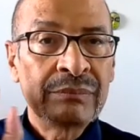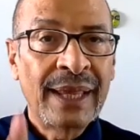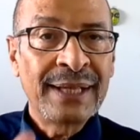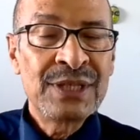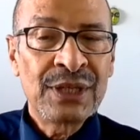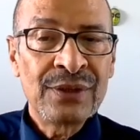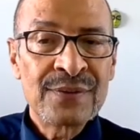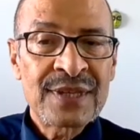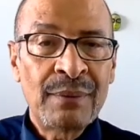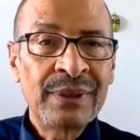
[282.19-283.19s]
the
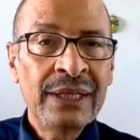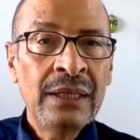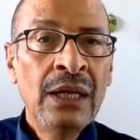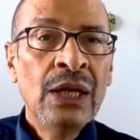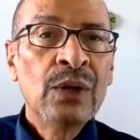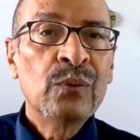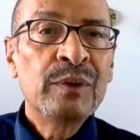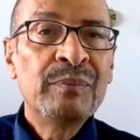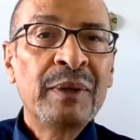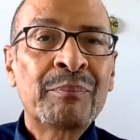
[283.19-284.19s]
executive summary
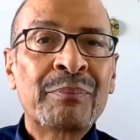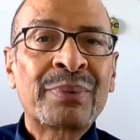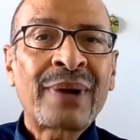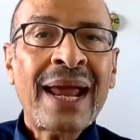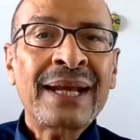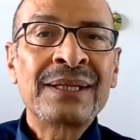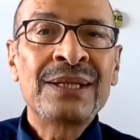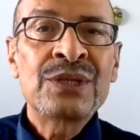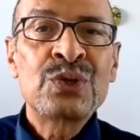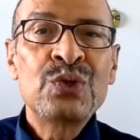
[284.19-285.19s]
would be
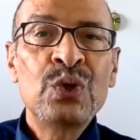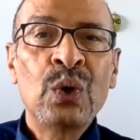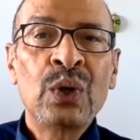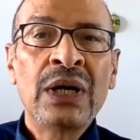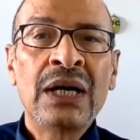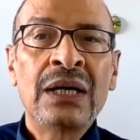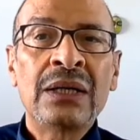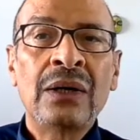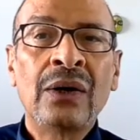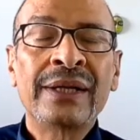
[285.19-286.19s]
practice yoga
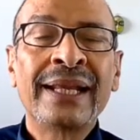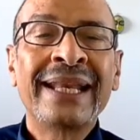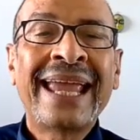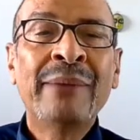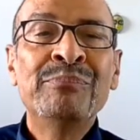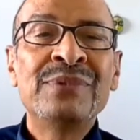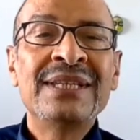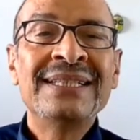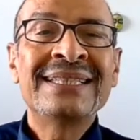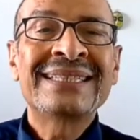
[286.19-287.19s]
on an
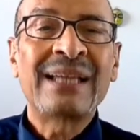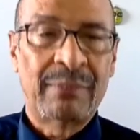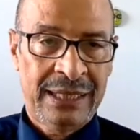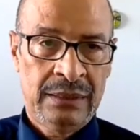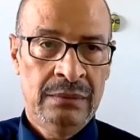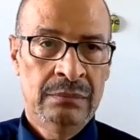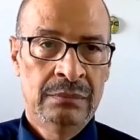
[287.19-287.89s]
empty stomach.